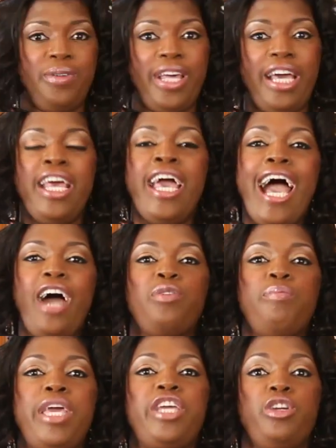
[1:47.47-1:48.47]
that, how to
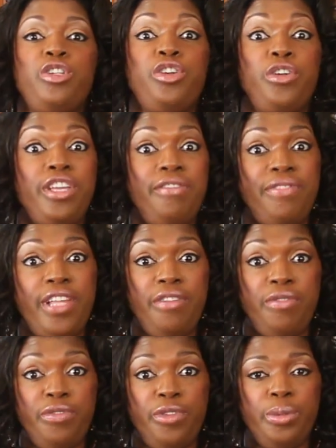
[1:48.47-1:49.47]
make your turkey
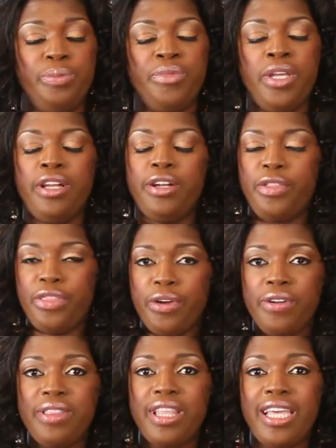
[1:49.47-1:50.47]
flavorful. The
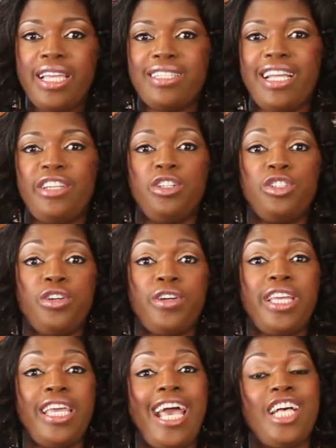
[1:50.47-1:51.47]
third thing is that your
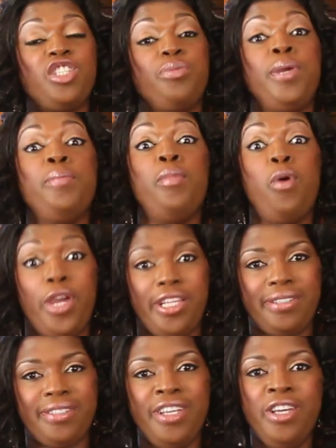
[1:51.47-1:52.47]
turkey has to be
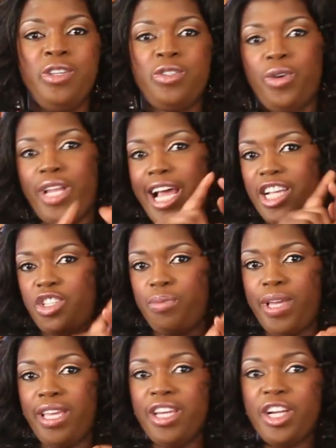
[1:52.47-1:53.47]
moist. So it has to
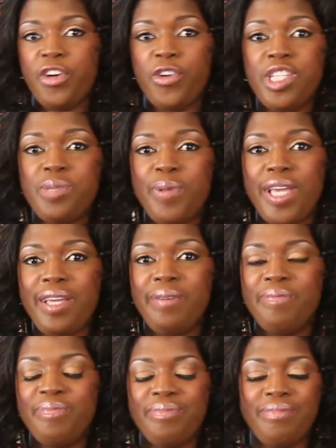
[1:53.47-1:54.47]
be
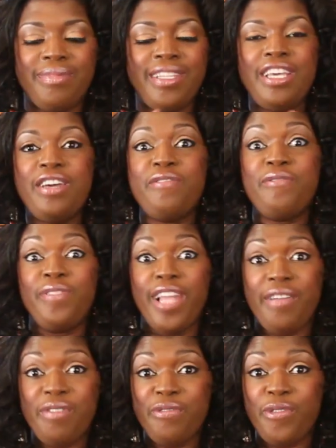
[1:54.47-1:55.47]
crispy,
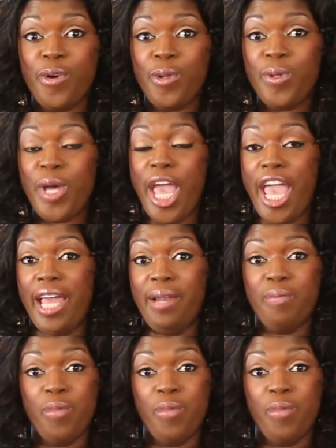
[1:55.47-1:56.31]
flavorful, and